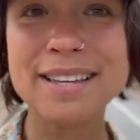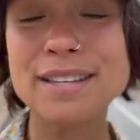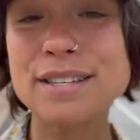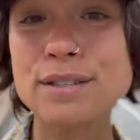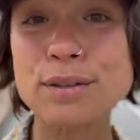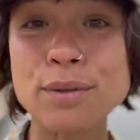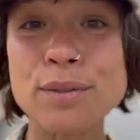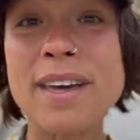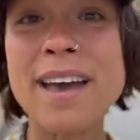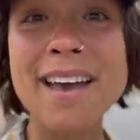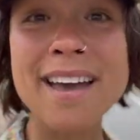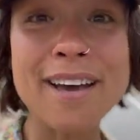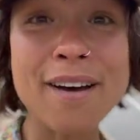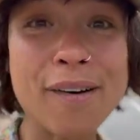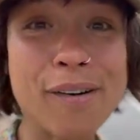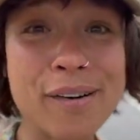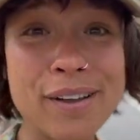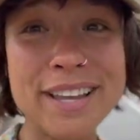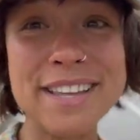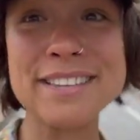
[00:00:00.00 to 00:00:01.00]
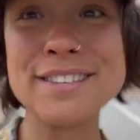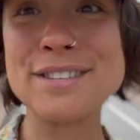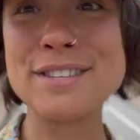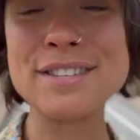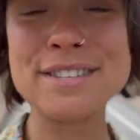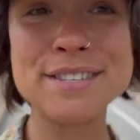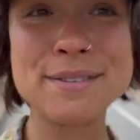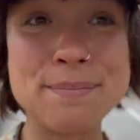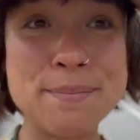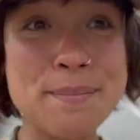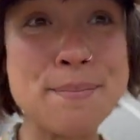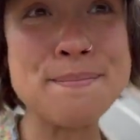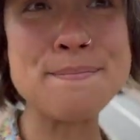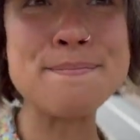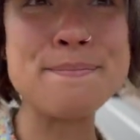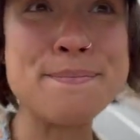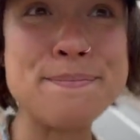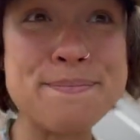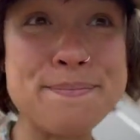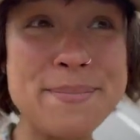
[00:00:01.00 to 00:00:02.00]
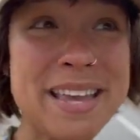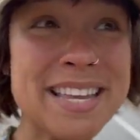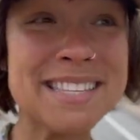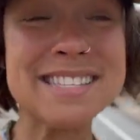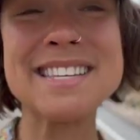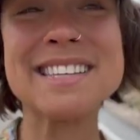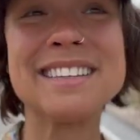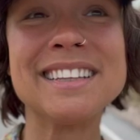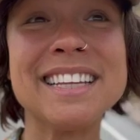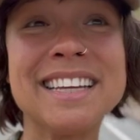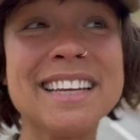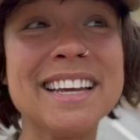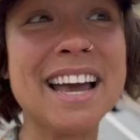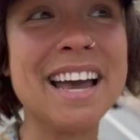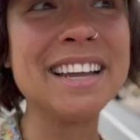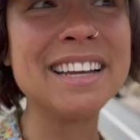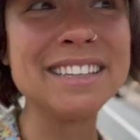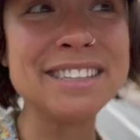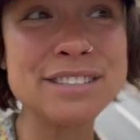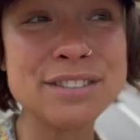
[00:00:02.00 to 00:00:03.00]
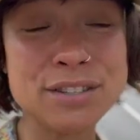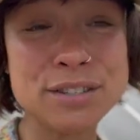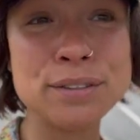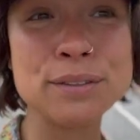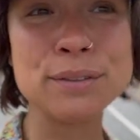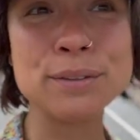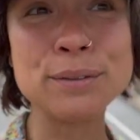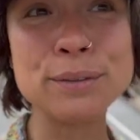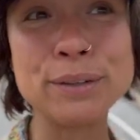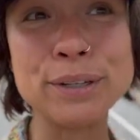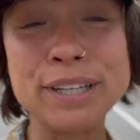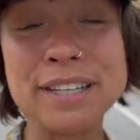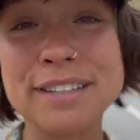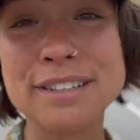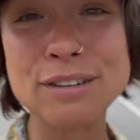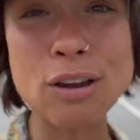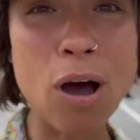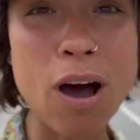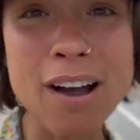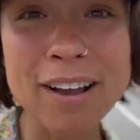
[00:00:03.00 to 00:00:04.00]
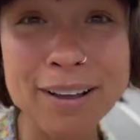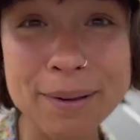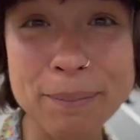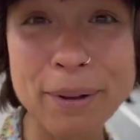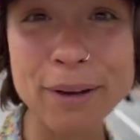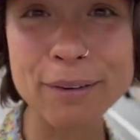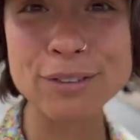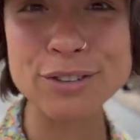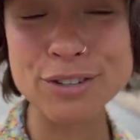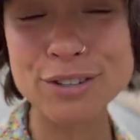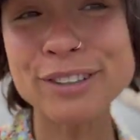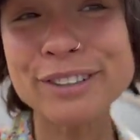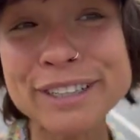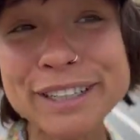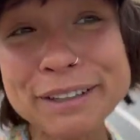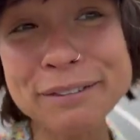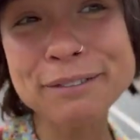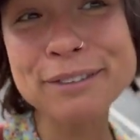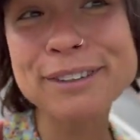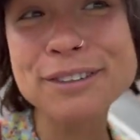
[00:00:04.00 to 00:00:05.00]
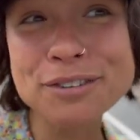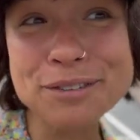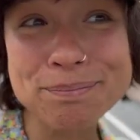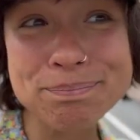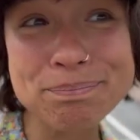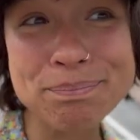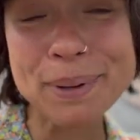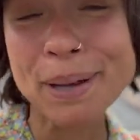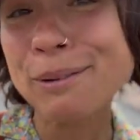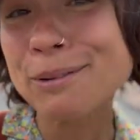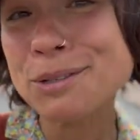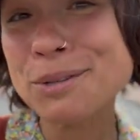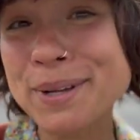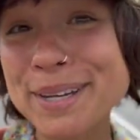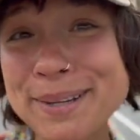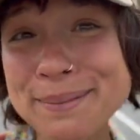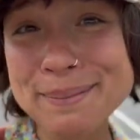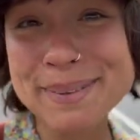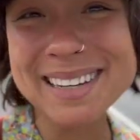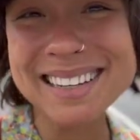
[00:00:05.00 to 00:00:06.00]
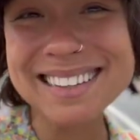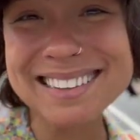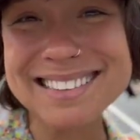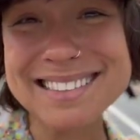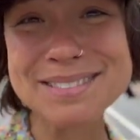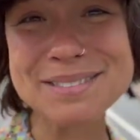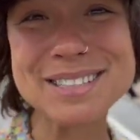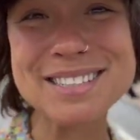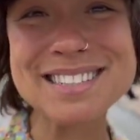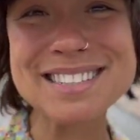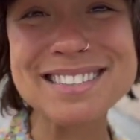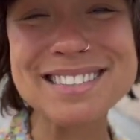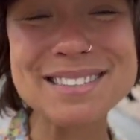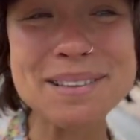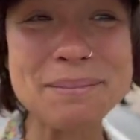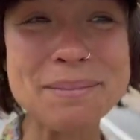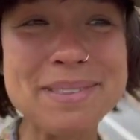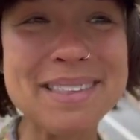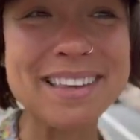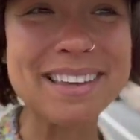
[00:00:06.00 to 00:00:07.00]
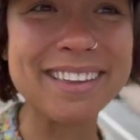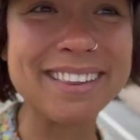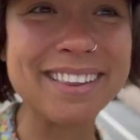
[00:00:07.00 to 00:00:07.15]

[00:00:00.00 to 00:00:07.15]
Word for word: So that is just basically, I get to talk about journaling for about 20 minutes, which is something